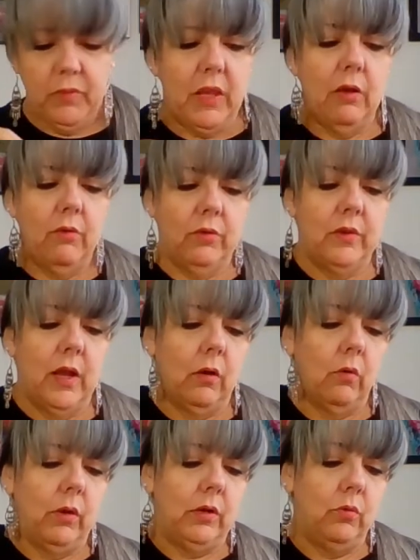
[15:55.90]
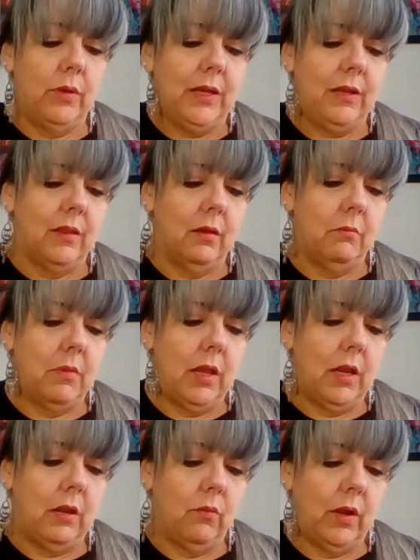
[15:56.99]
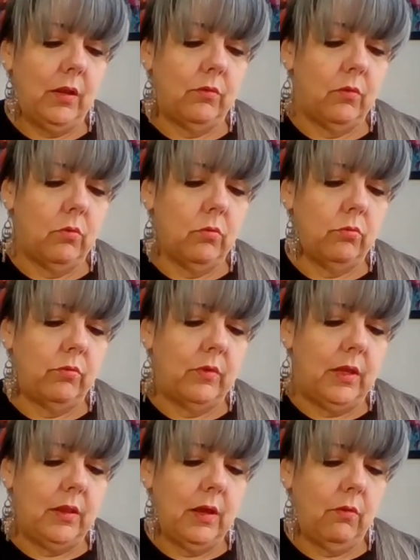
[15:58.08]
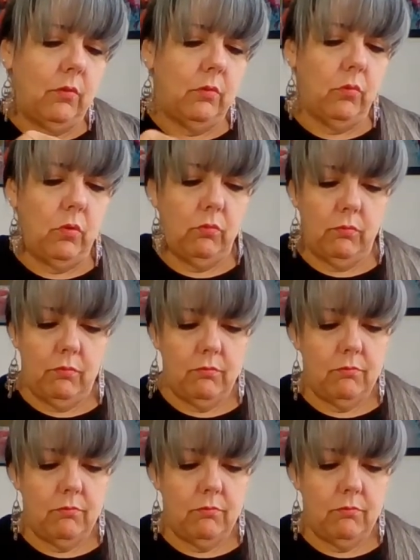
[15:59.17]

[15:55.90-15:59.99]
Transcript: He was not going to eat them. Anyways. Oh, see, that one won't.